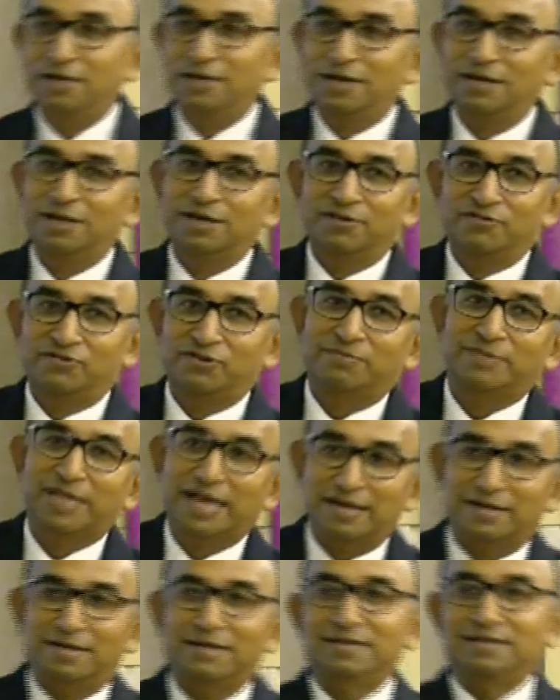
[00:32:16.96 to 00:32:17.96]
learn from
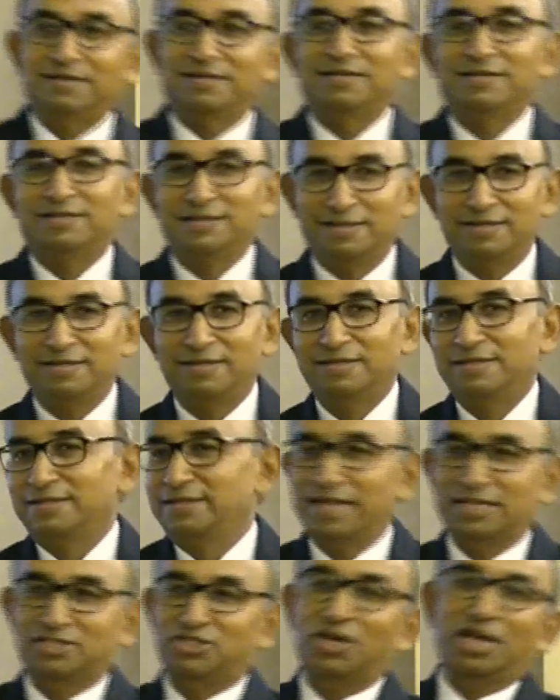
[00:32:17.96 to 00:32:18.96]
that.
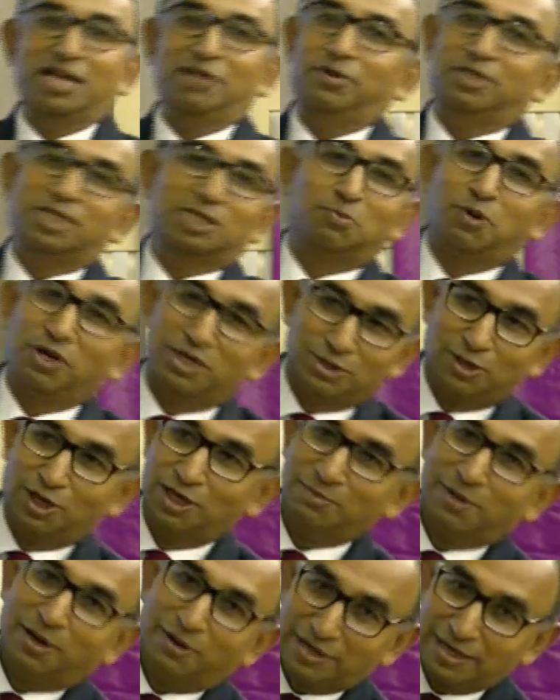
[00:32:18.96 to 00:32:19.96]
That's really what this book is all
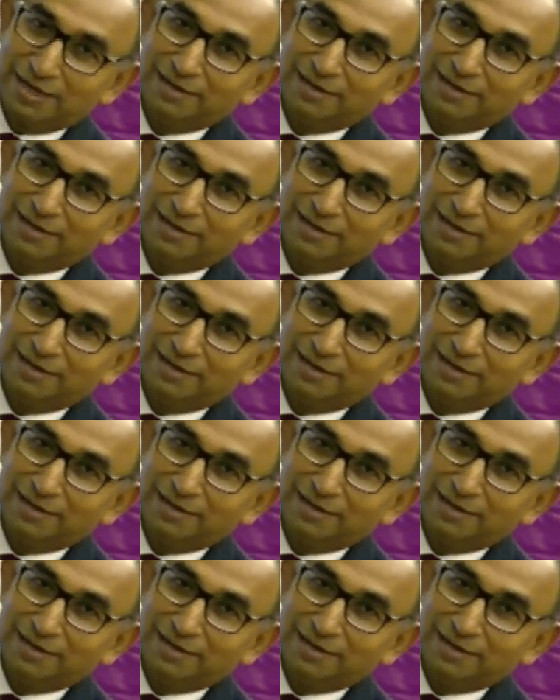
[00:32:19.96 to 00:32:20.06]
about.